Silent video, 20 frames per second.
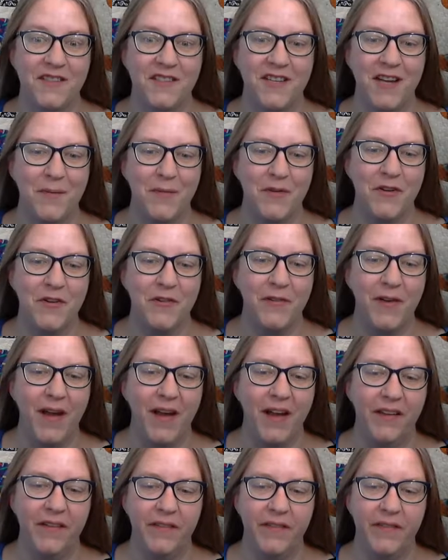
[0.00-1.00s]
Chapter
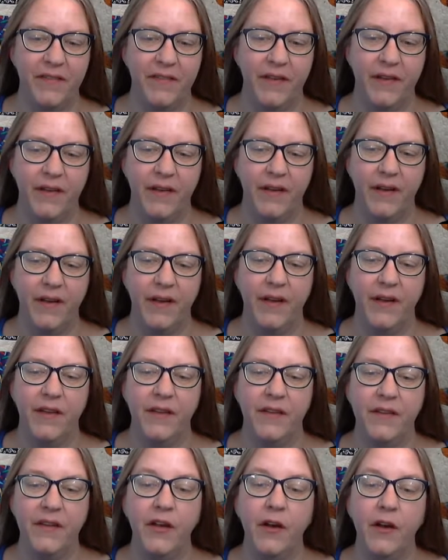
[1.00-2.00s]
5
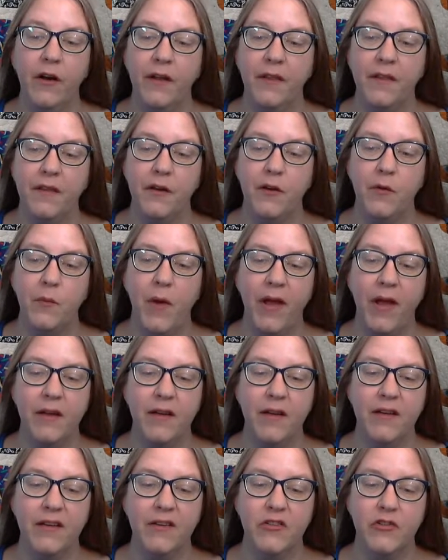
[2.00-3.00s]
The author, by
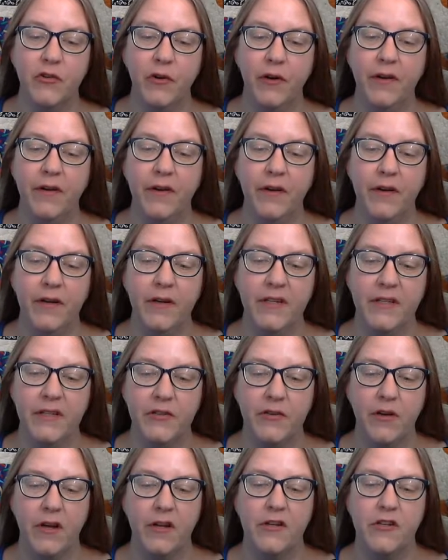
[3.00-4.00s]
an extraordinary
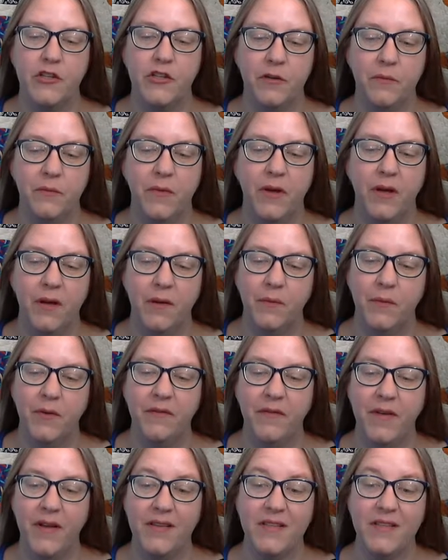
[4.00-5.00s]
stratagem,
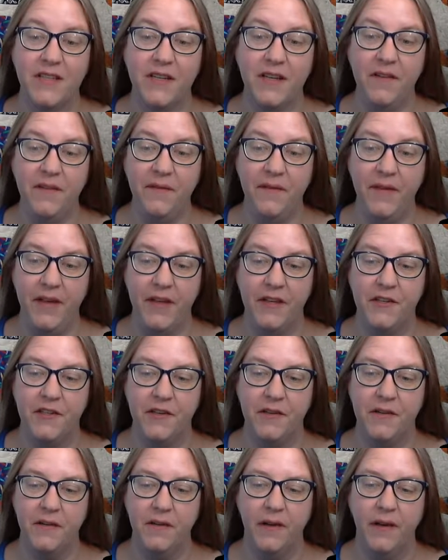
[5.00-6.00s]
prevents an invasion.
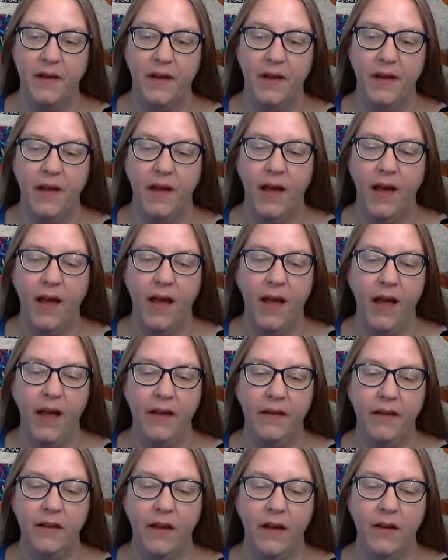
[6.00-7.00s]
A
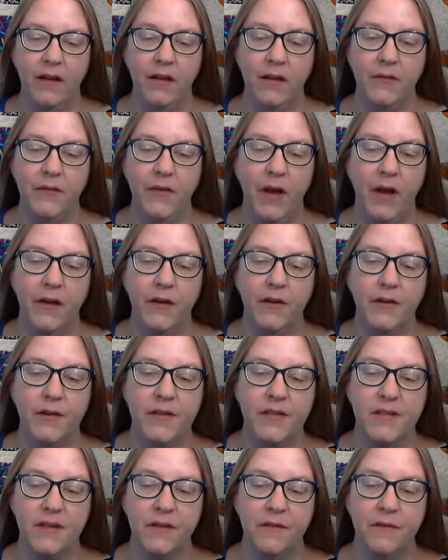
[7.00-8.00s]
high title of honor
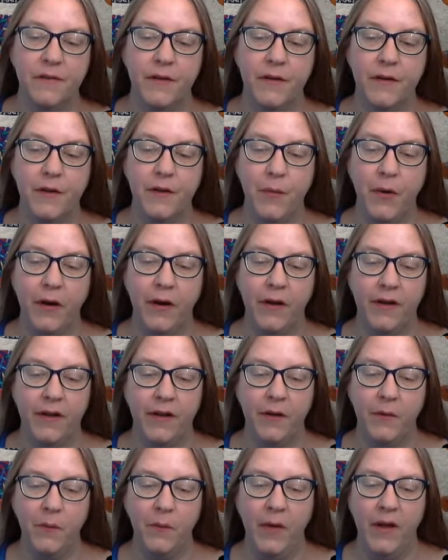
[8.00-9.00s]
is conferred upon
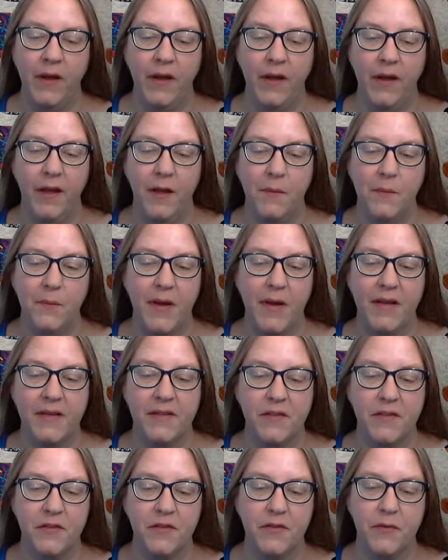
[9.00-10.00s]
him.
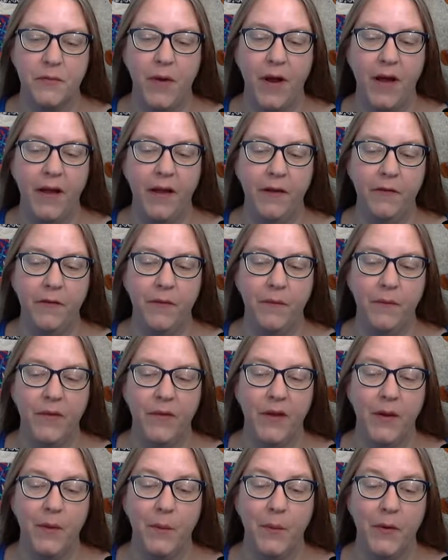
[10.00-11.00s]
Ambassadors arrive from
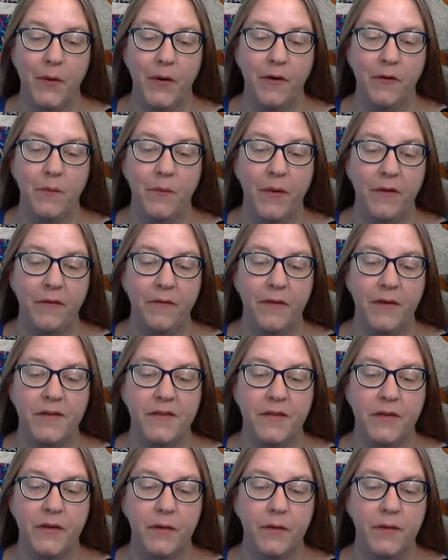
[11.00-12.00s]
the Emperor of
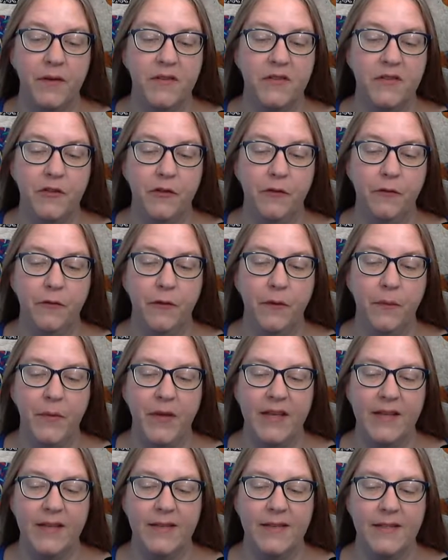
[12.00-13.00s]
Belfescu and sue for
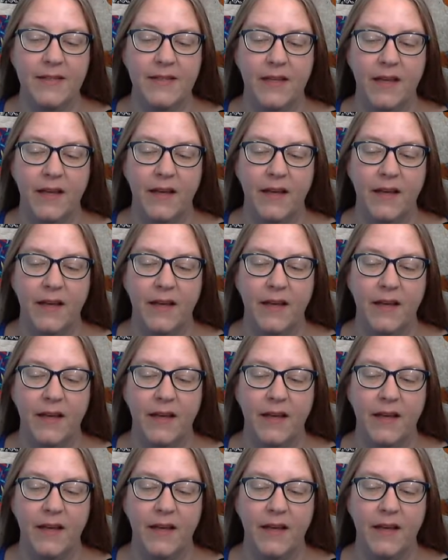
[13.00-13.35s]
peace.